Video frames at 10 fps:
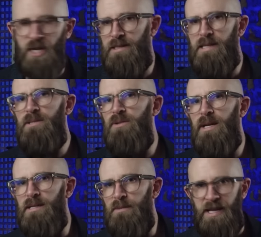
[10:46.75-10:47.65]

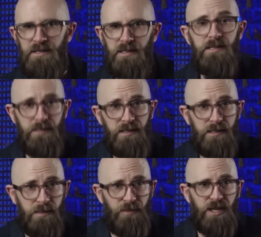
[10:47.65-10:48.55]
Transnistrian independence and
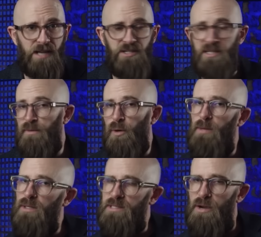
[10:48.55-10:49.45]
its implications for
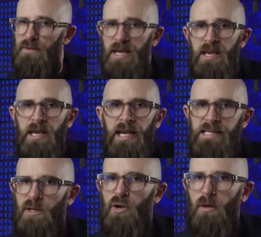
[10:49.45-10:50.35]
Moldova
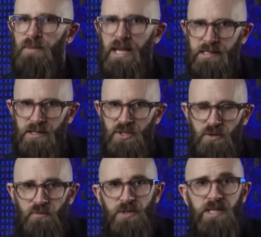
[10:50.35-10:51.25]
is a complex
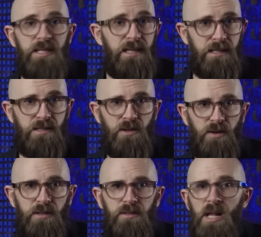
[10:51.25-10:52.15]
issue rooted in
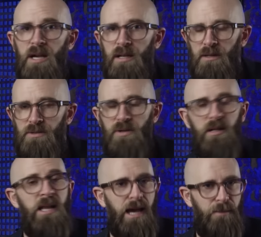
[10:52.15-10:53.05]
historical,
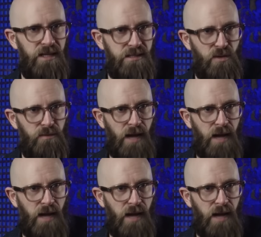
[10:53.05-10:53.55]
cultural, and political